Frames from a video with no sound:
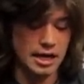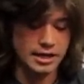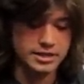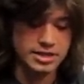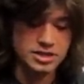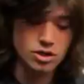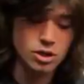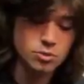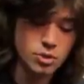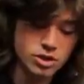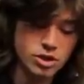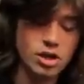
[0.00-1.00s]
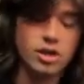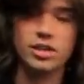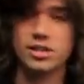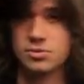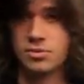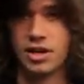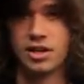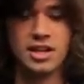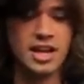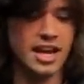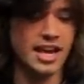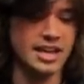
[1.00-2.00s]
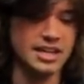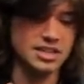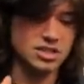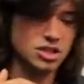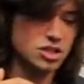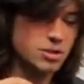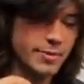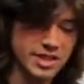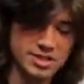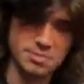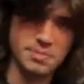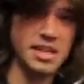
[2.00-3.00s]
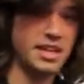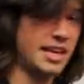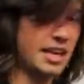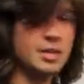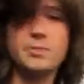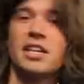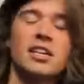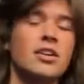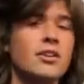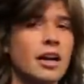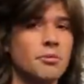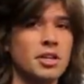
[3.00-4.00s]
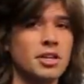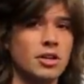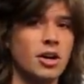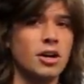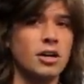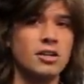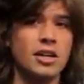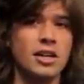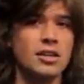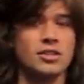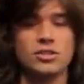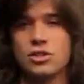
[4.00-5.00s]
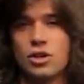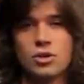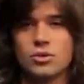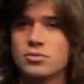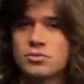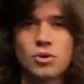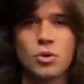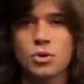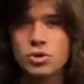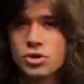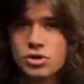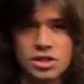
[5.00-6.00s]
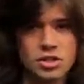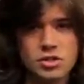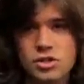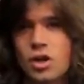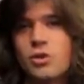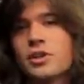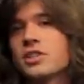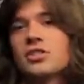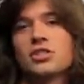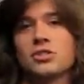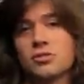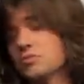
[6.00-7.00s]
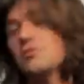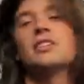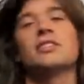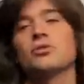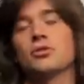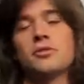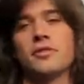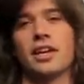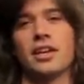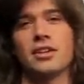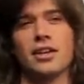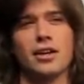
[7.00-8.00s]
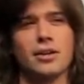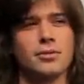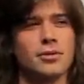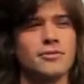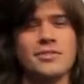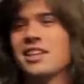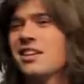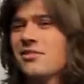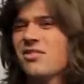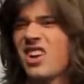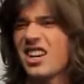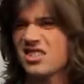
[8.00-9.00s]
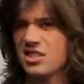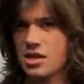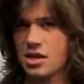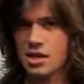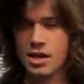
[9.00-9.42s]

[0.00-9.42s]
I discard 1 card as well. And it's just about speed. Anybody can grab any card. There's no order that you go in. Just it's sort of like a feeding frenzy.